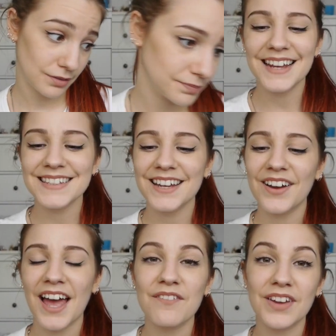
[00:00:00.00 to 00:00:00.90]
The next thing
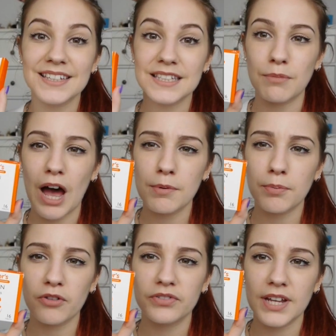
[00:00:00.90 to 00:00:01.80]
I have is some
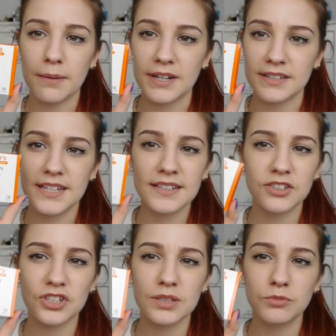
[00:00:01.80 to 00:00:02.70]
ibuprofen tablets. These are
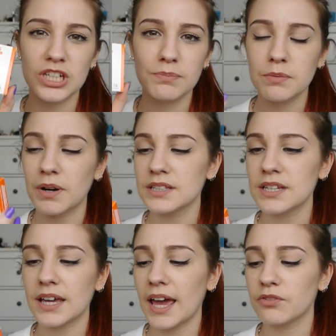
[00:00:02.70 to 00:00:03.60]
just some cheapy ones,
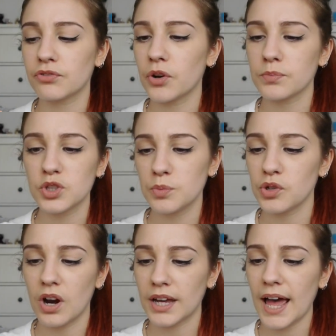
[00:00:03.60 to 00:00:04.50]
again from
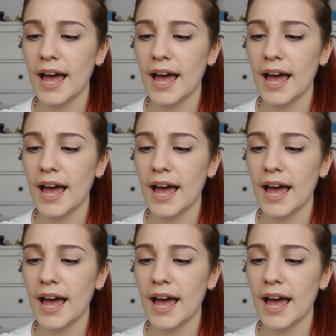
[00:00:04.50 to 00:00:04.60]
Superdrug.